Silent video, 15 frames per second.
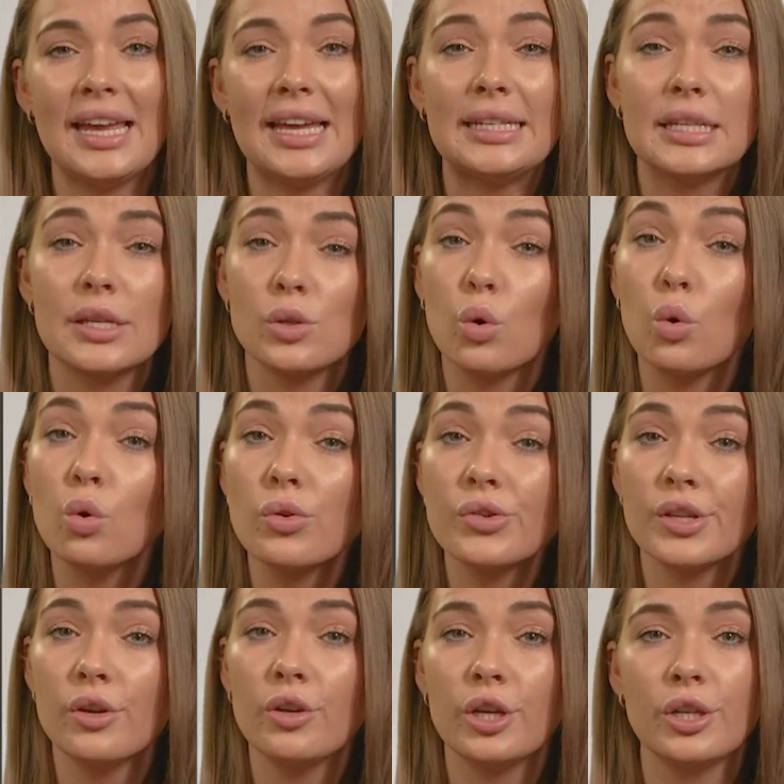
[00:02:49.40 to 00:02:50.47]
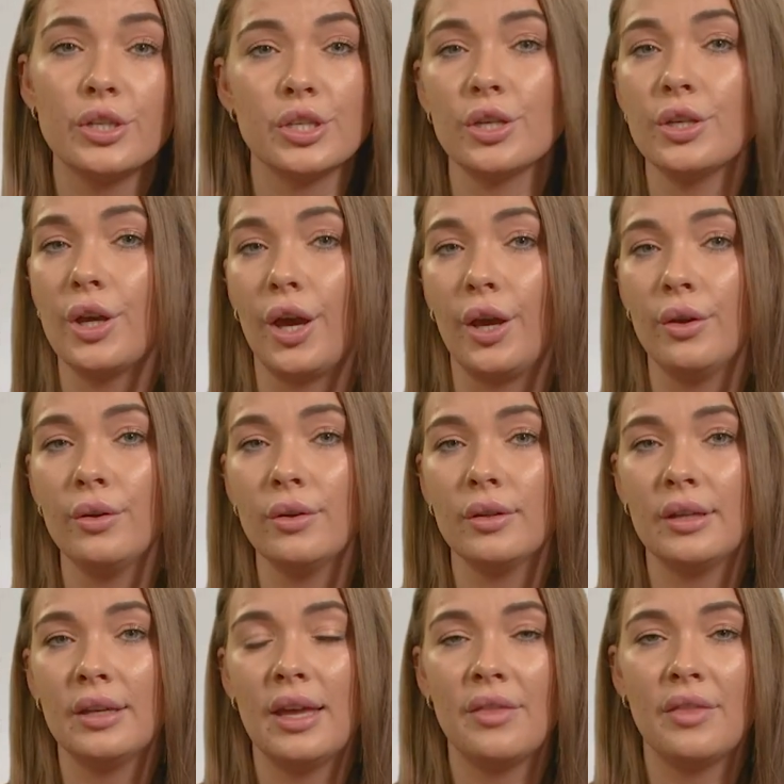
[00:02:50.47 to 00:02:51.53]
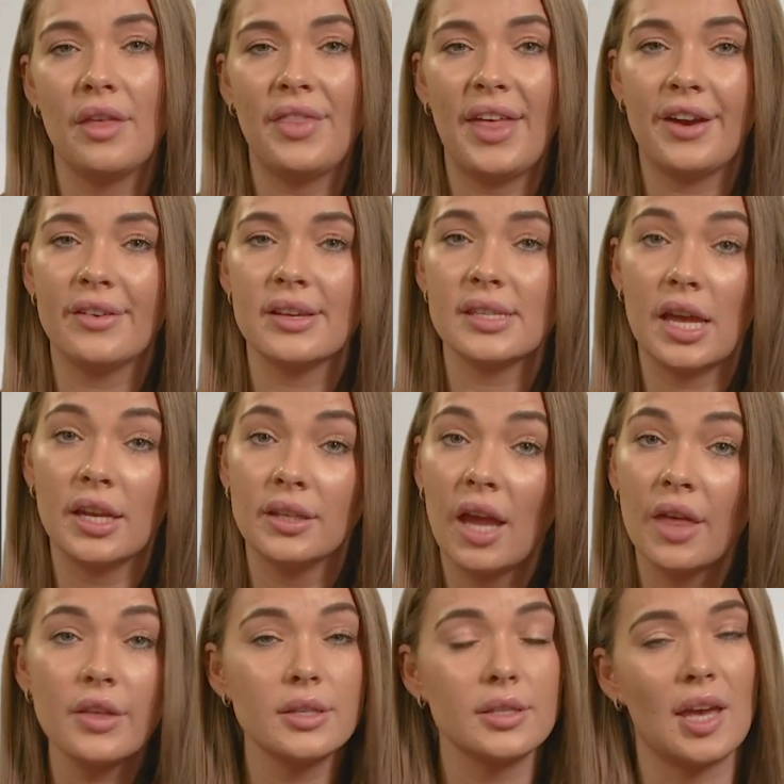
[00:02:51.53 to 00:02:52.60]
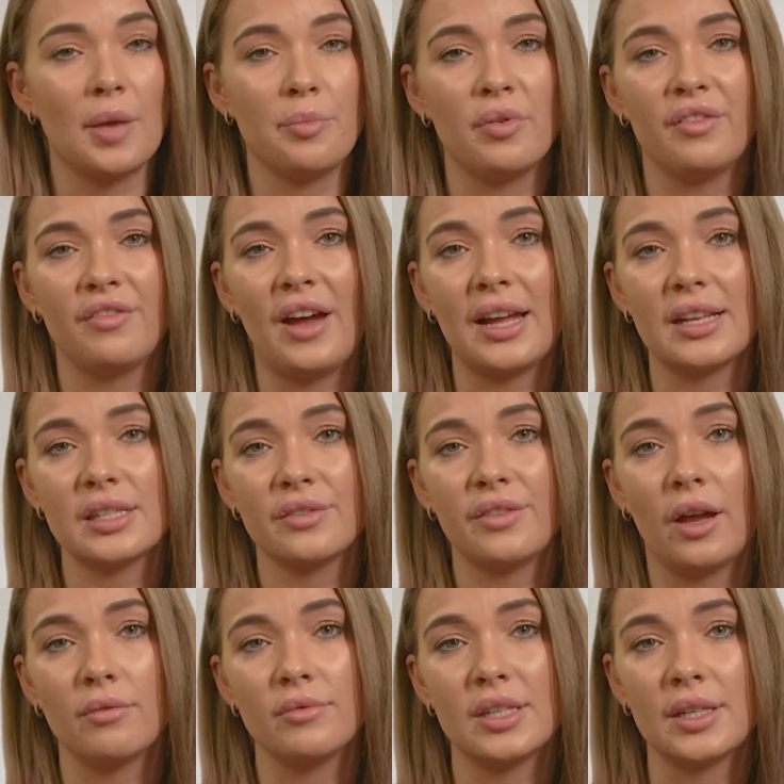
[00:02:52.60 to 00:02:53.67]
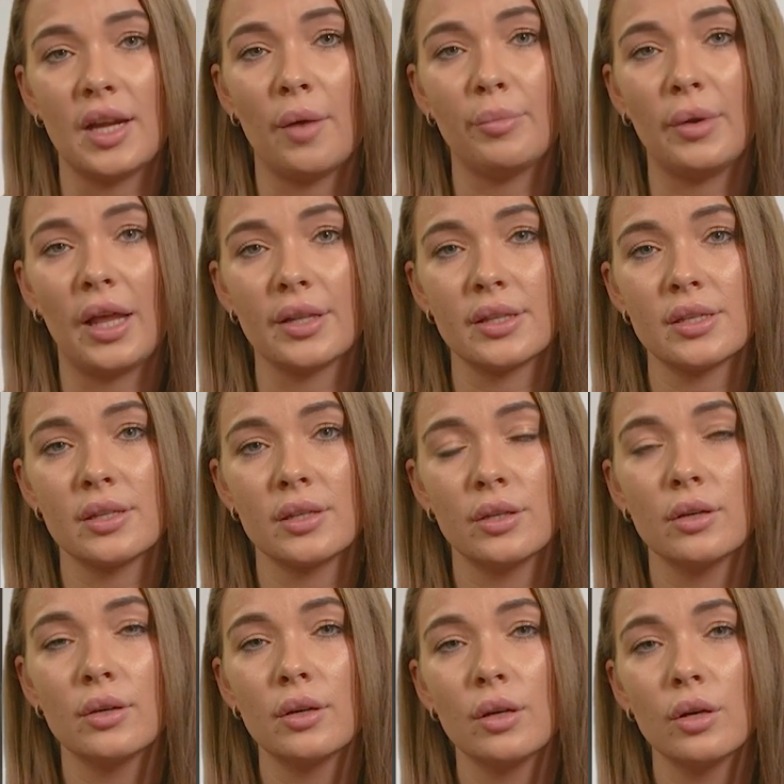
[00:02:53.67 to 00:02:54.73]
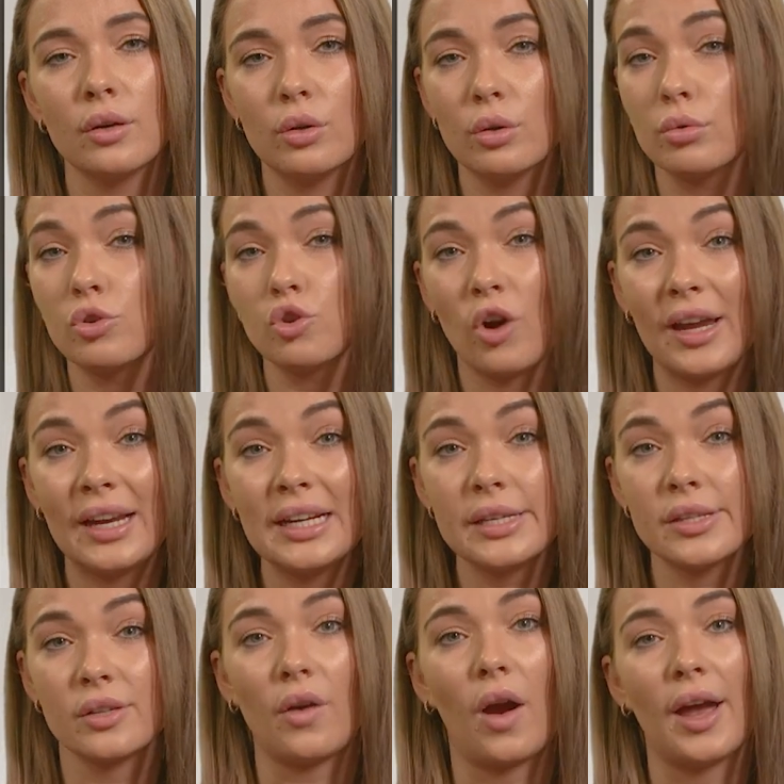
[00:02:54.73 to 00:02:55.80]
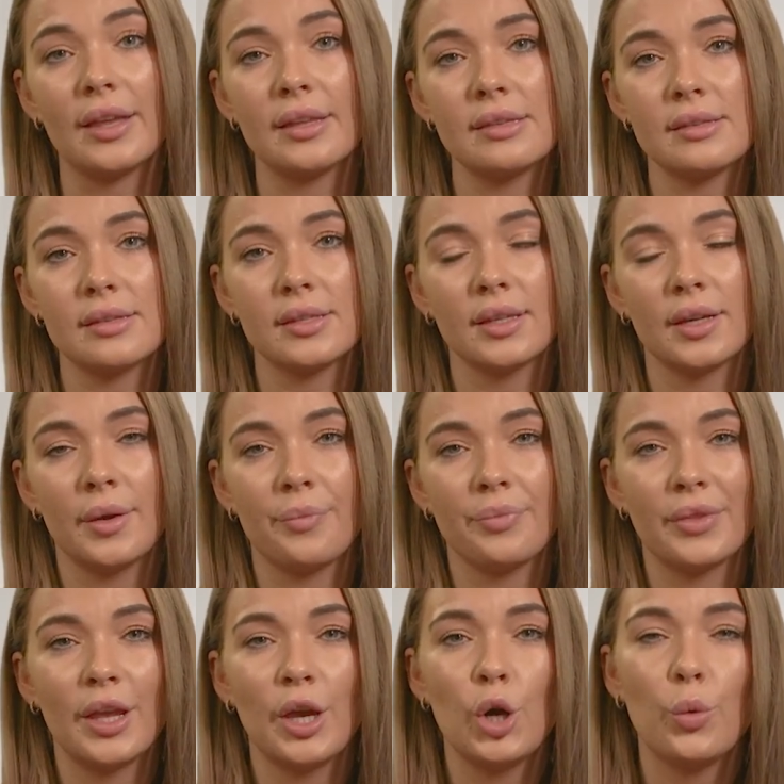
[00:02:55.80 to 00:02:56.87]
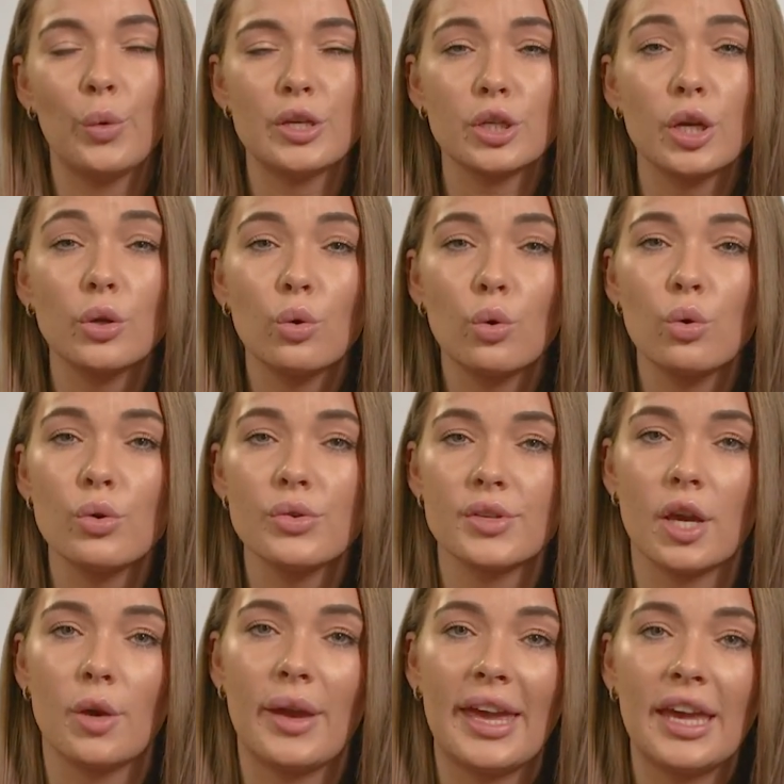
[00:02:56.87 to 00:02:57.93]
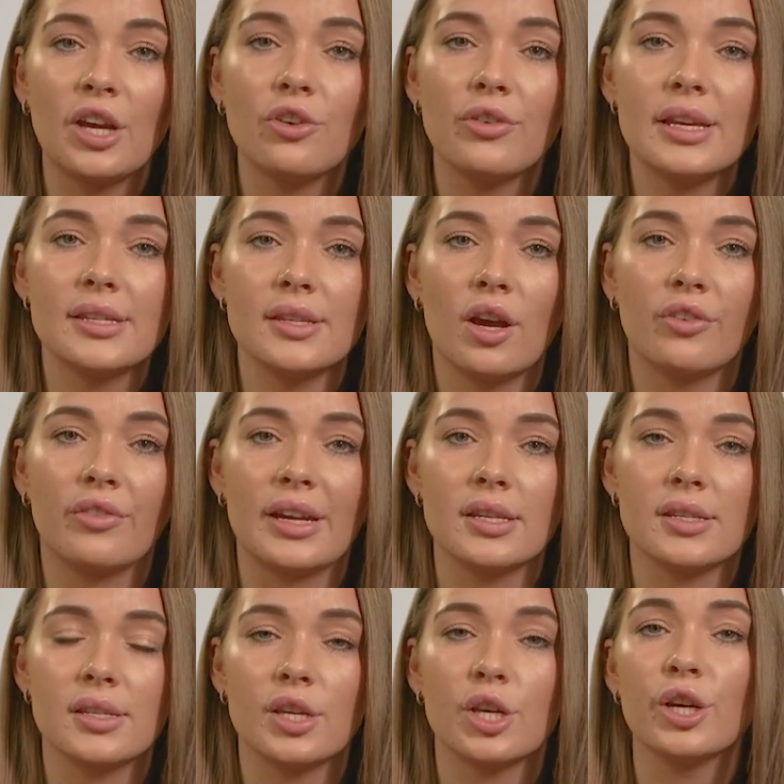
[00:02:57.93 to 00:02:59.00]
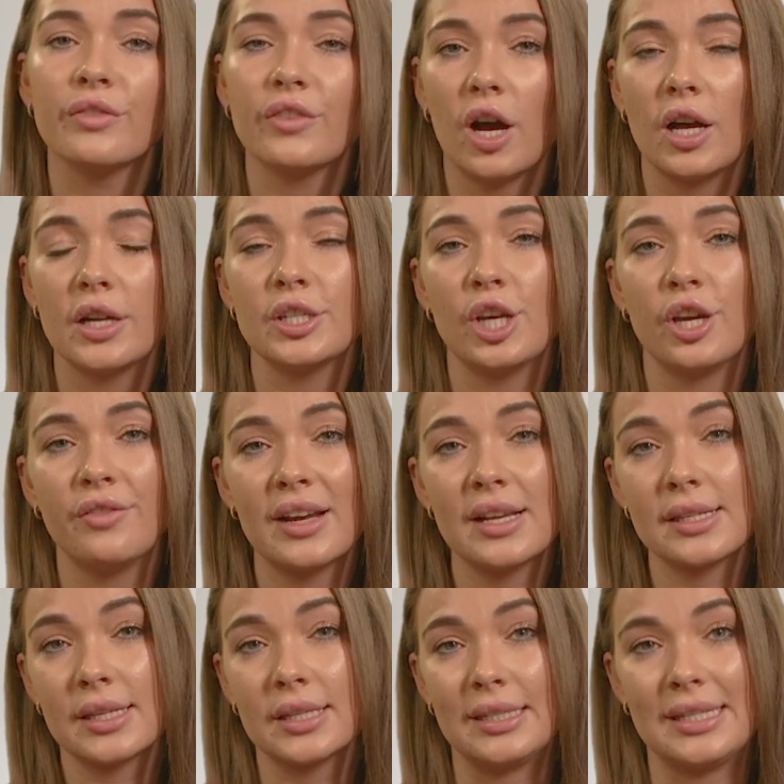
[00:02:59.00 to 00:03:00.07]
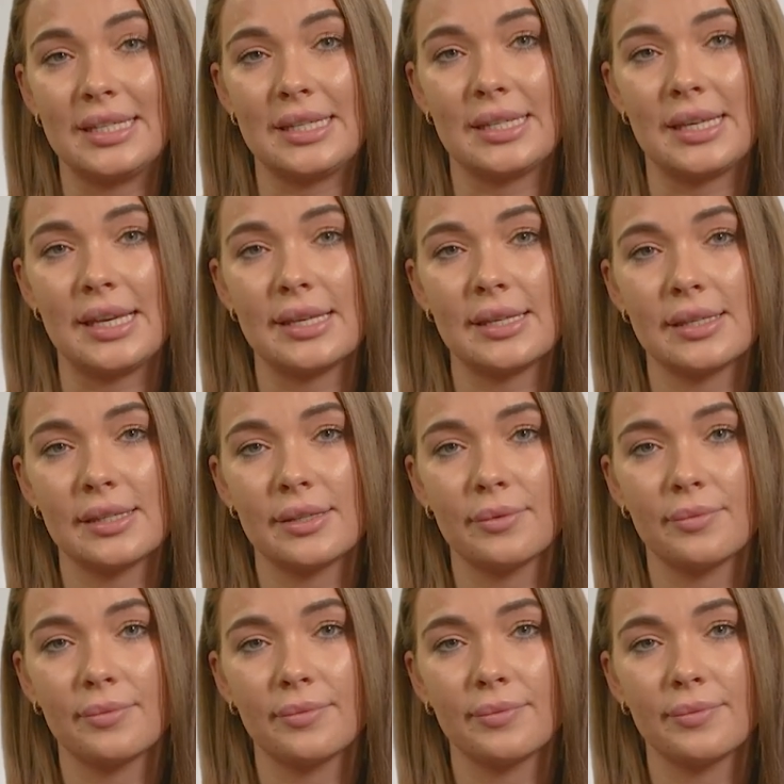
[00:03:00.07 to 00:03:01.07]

It is also good to know that there is another type of fat found in our blood, called triglycerides, which can also increase our risk of cardiovascular disease.